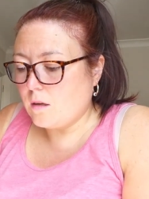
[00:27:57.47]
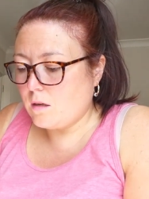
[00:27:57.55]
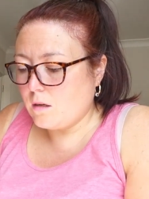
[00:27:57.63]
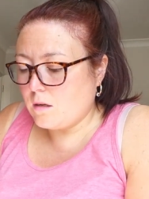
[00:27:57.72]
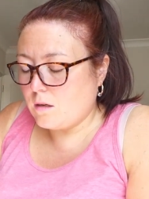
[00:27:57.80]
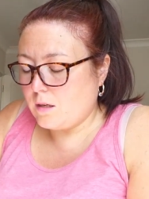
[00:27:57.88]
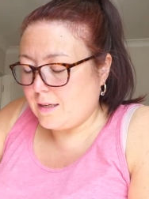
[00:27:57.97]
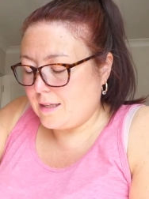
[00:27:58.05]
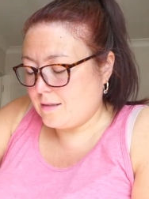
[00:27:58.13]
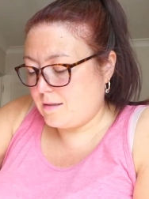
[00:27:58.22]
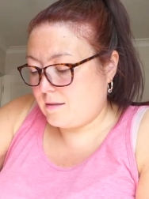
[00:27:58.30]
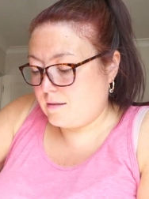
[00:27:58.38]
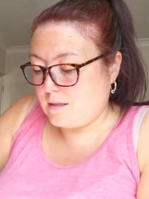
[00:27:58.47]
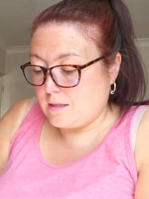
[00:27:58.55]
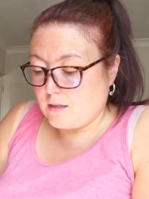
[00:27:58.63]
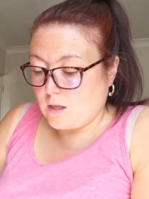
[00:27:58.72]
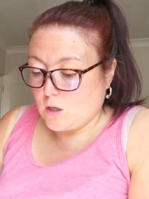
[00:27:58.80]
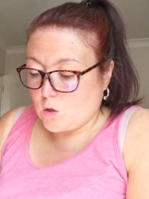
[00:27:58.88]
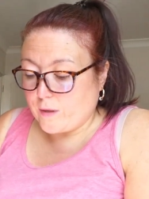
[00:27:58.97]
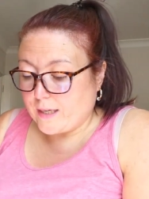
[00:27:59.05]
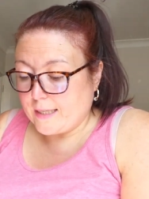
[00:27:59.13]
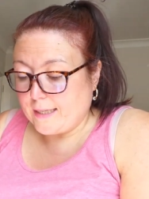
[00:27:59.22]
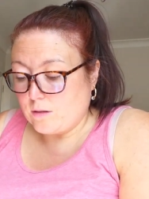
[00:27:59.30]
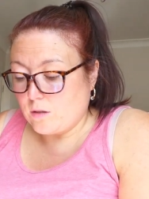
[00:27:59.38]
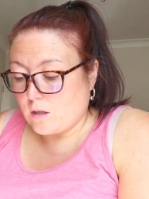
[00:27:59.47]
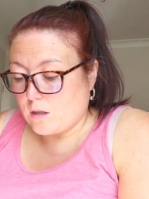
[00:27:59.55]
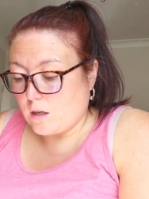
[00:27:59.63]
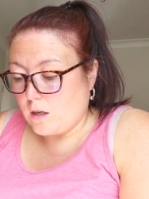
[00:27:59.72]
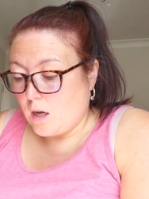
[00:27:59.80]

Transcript: Uh, let's quickly look.